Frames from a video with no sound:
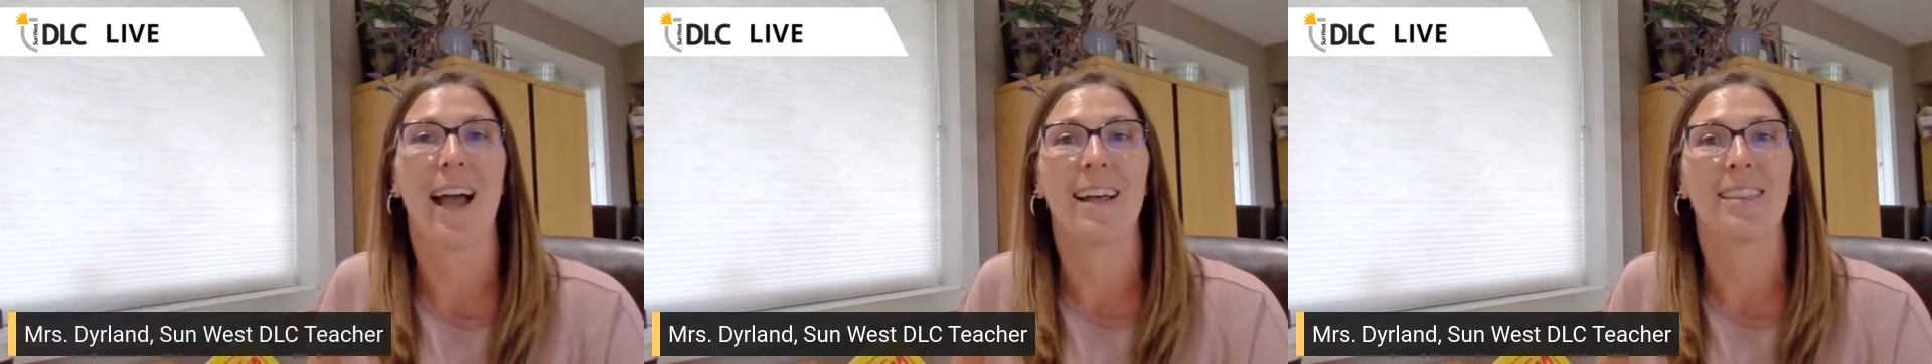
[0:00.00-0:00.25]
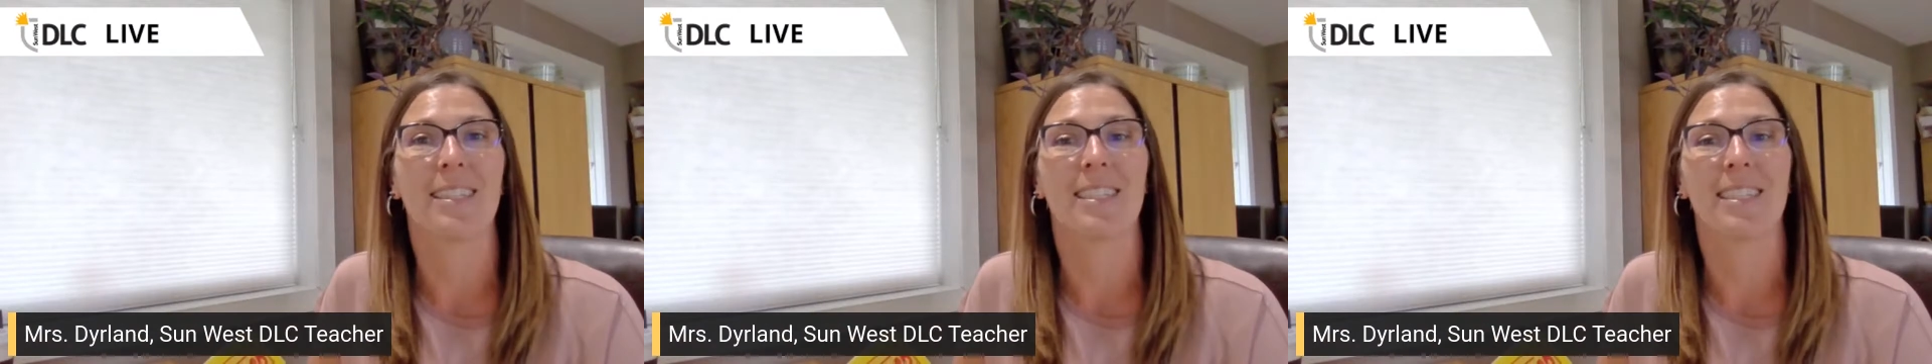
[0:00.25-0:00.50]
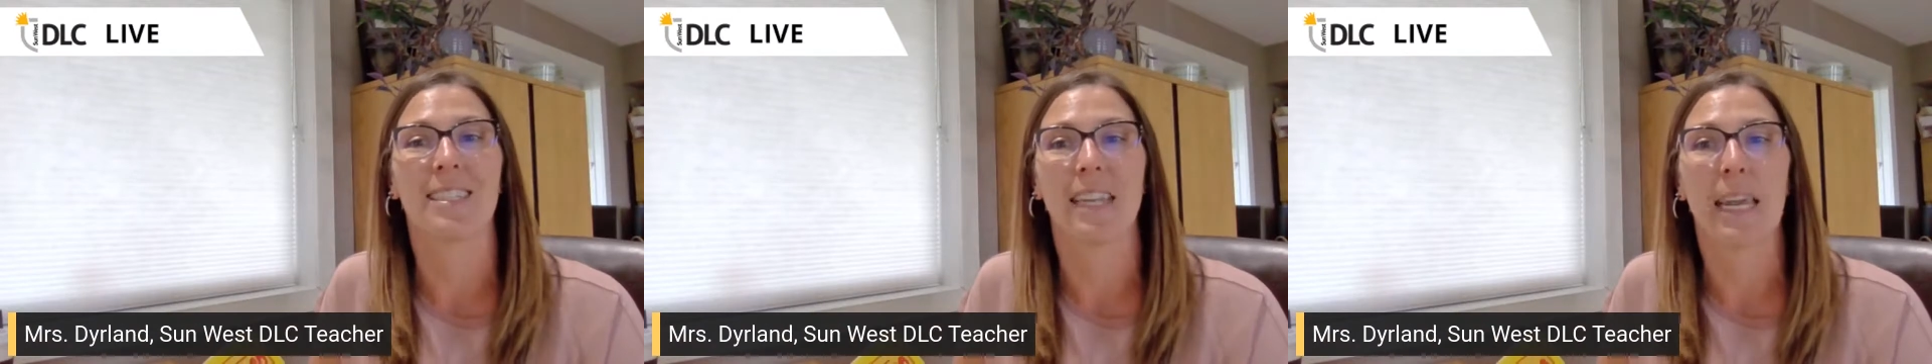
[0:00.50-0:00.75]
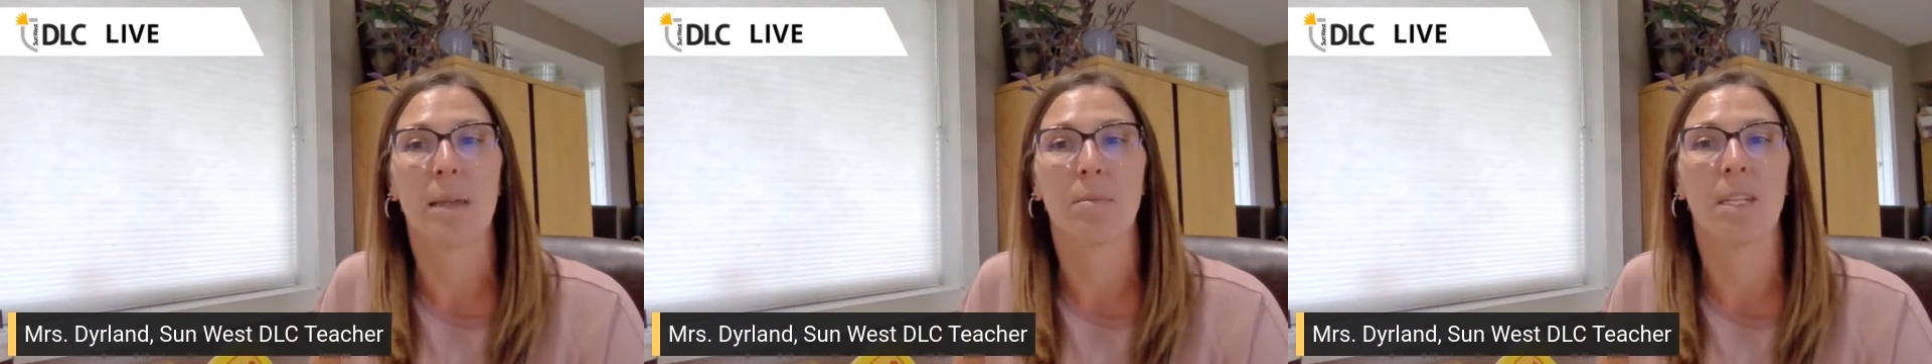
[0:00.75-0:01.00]
at the
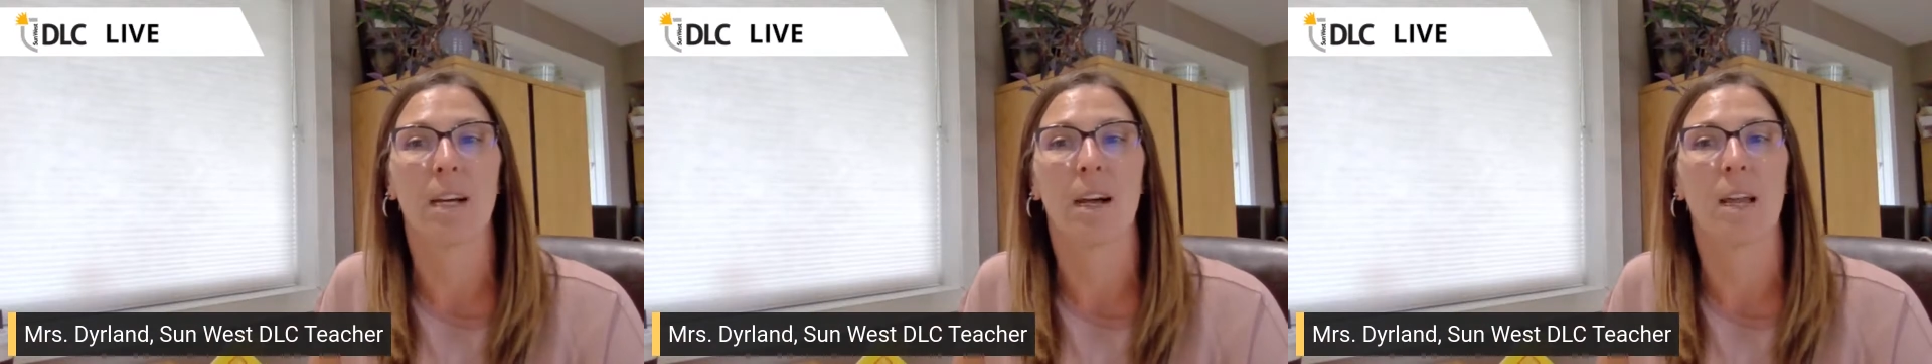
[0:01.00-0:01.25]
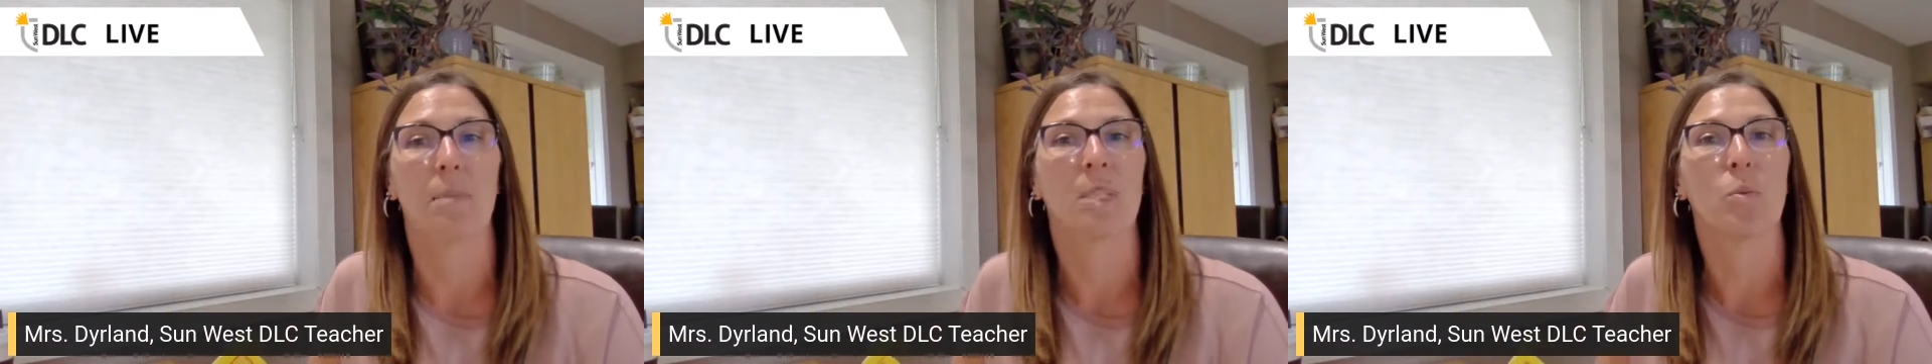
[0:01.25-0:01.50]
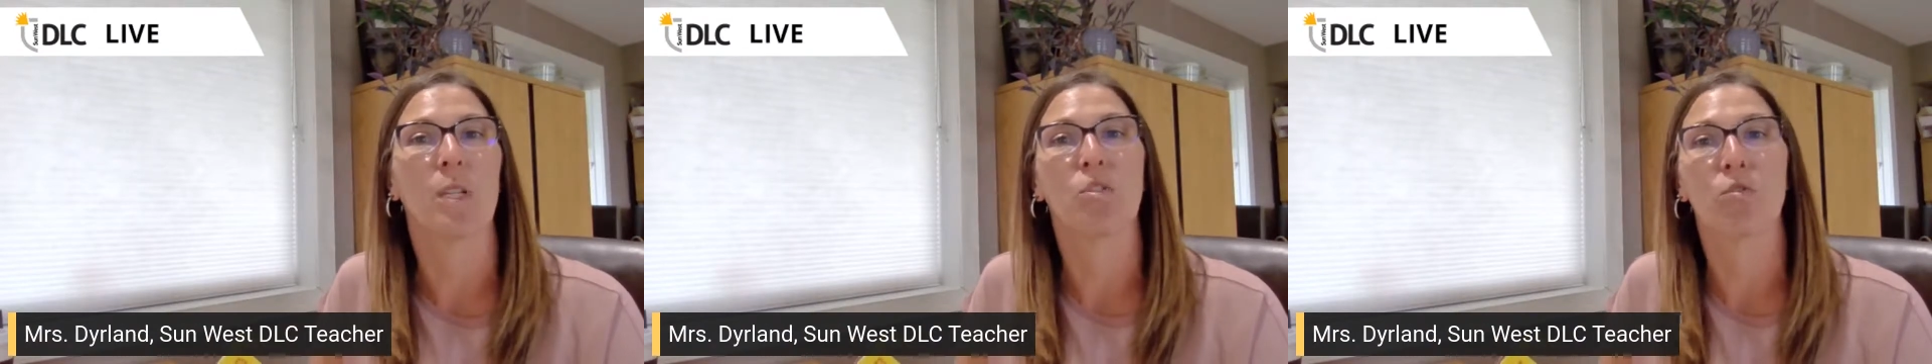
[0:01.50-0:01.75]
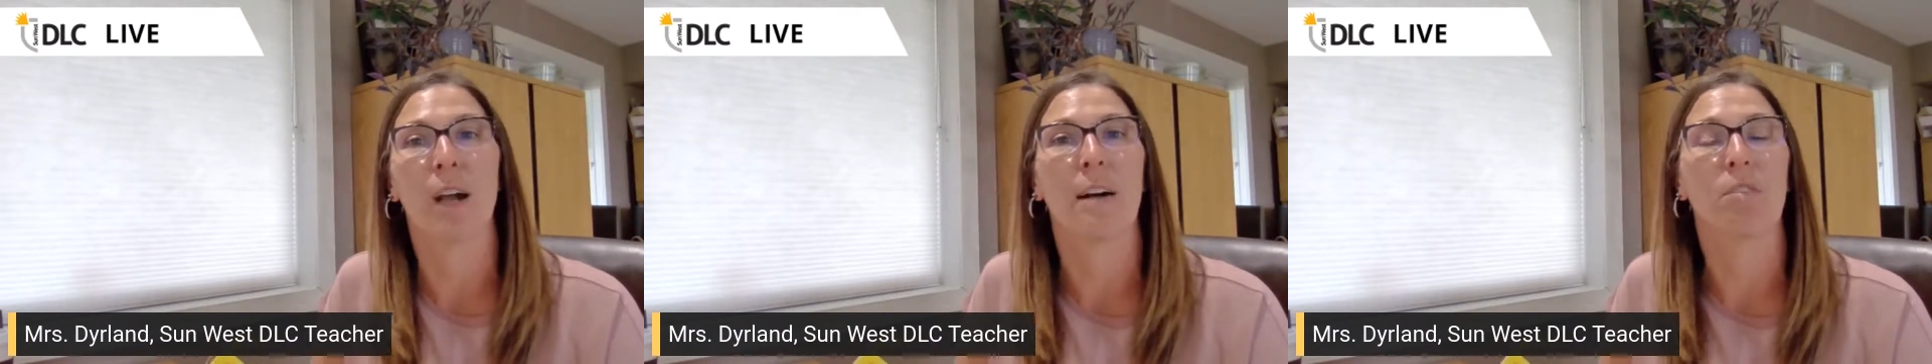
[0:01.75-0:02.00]
same time as we
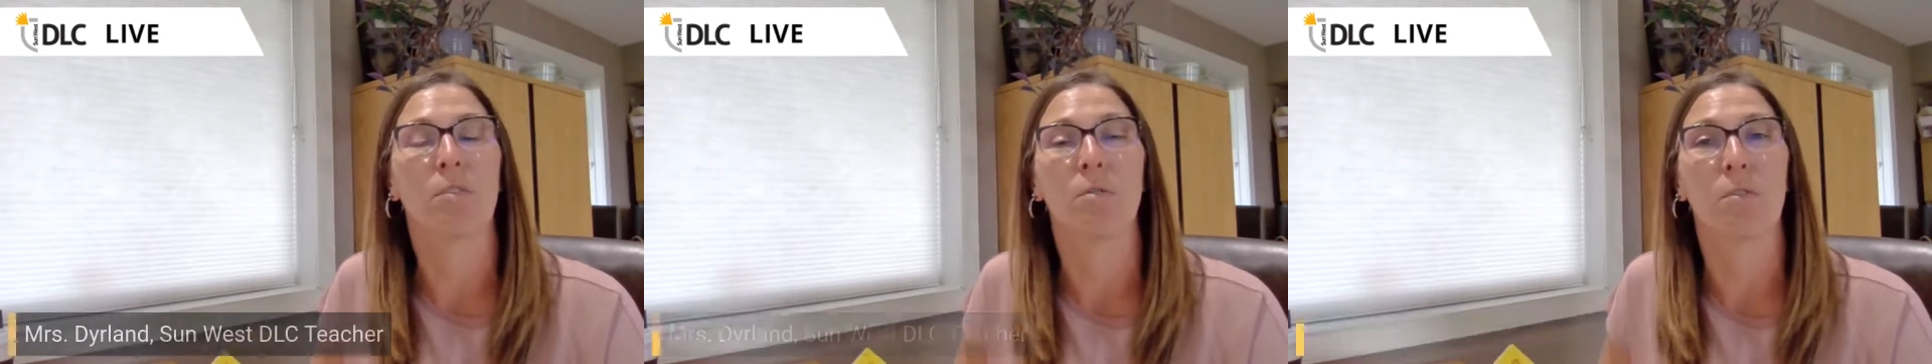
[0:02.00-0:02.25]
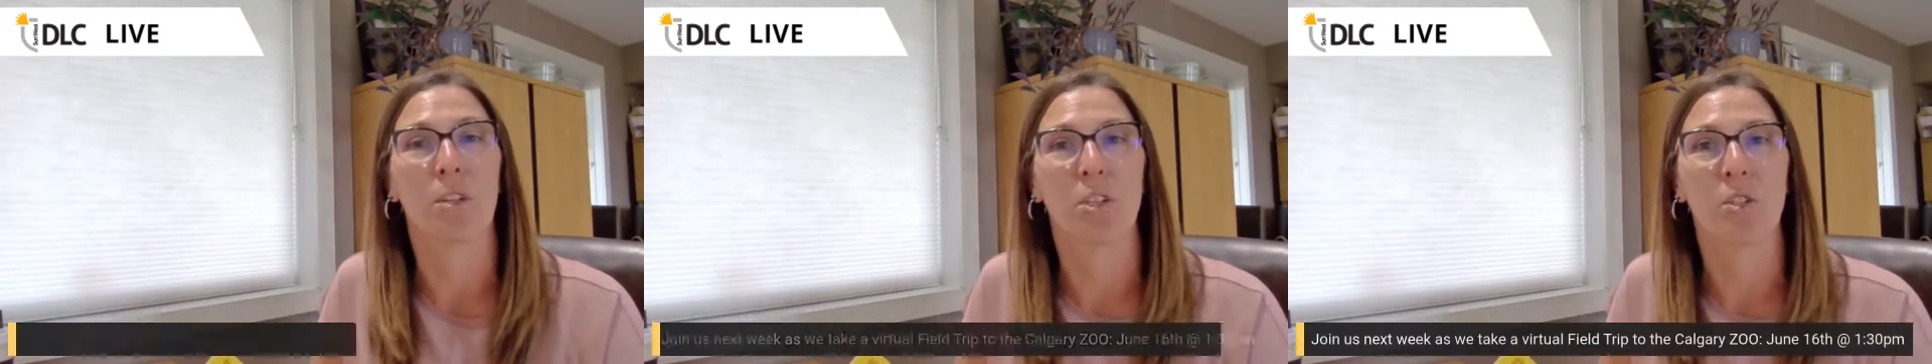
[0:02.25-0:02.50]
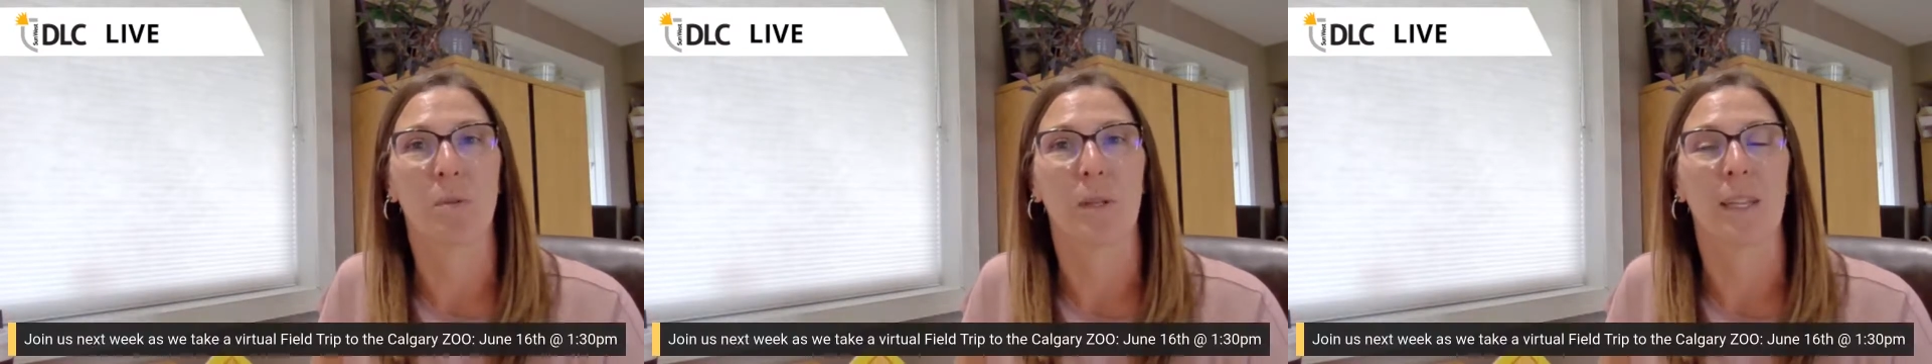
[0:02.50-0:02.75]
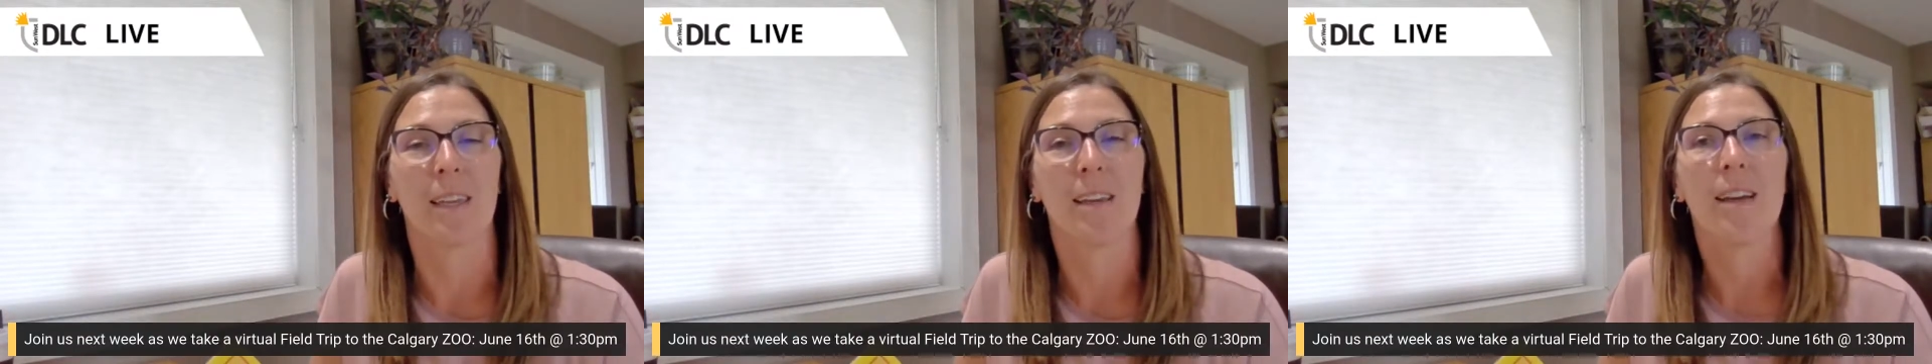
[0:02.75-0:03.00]
travel
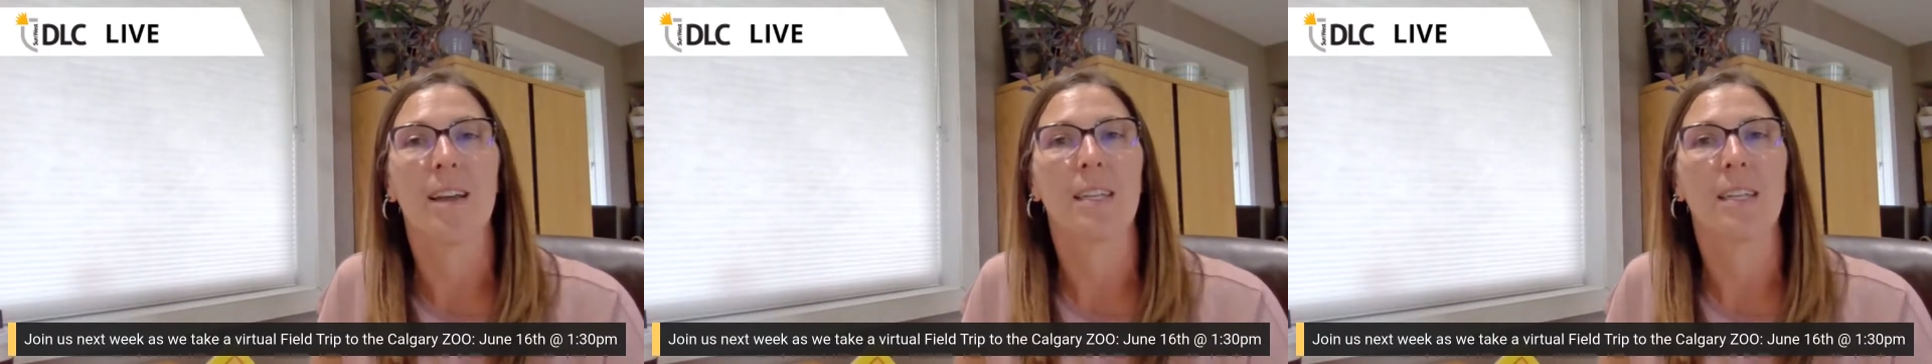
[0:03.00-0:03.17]
virtually